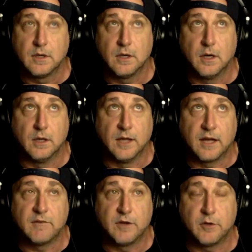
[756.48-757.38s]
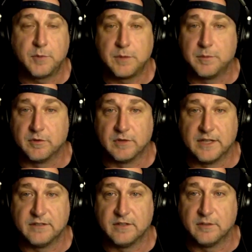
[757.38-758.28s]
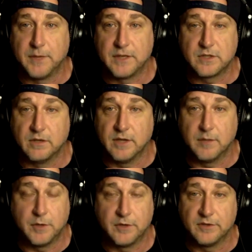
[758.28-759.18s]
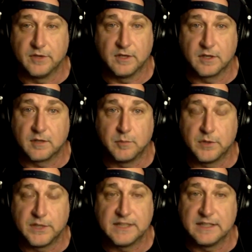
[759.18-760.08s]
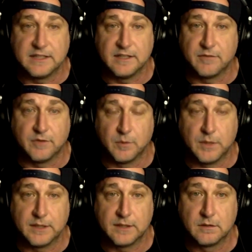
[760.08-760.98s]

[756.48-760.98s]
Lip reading: A lot of other people's lenses may show that person in a completely different way.